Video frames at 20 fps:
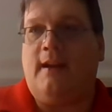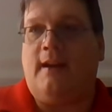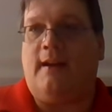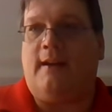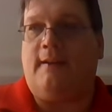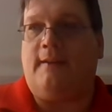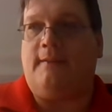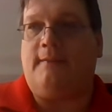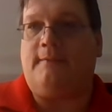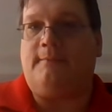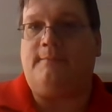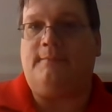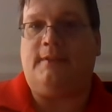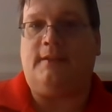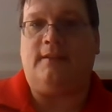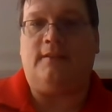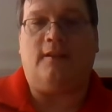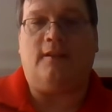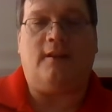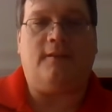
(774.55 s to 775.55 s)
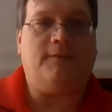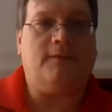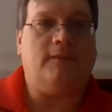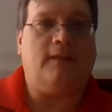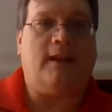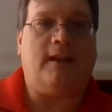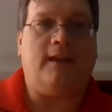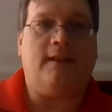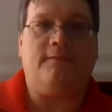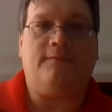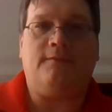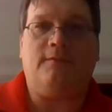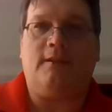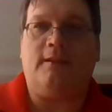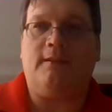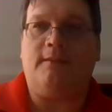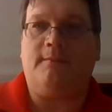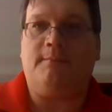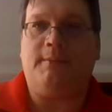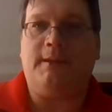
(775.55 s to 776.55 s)
An awful lot of
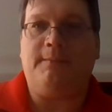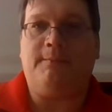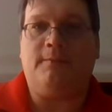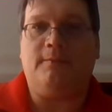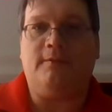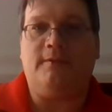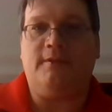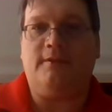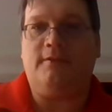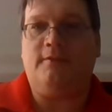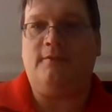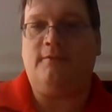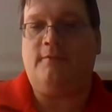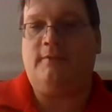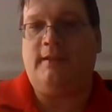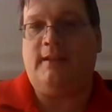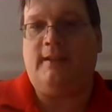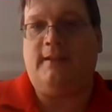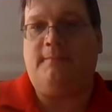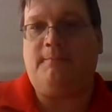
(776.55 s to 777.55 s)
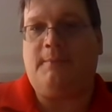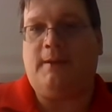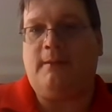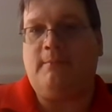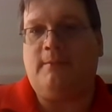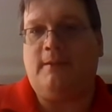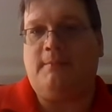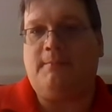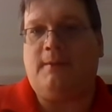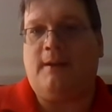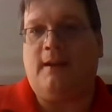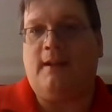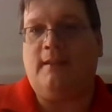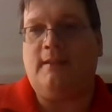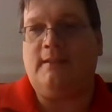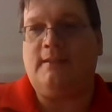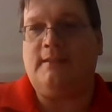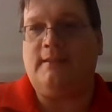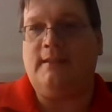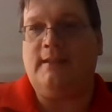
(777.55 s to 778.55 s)
what people do in public
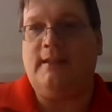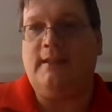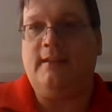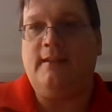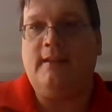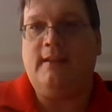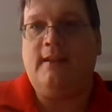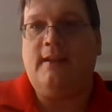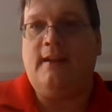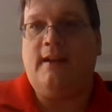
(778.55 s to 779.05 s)
policy